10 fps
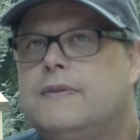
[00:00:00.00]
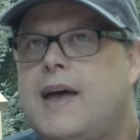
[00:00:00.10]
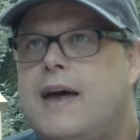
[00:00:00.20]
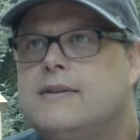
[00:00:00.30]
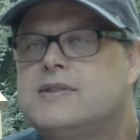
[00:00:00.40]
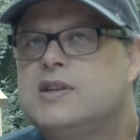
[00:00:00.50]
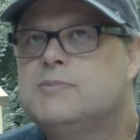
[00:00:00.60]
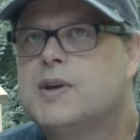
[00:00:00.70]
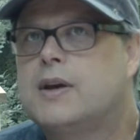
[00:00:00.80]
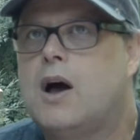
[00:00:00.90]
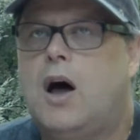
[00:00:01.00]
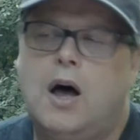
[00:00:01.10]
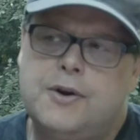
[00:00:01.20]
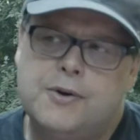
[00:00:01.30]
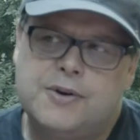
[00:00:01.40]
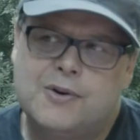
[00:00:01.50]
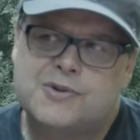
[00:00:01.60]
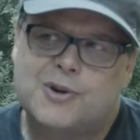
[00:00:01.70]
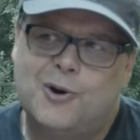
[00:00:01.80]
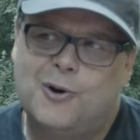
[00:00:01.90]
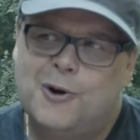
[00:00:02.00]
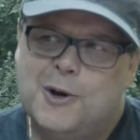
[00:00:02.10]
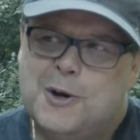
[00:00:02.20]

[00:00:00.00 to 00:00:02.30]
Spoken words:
that seems like 100 years ago,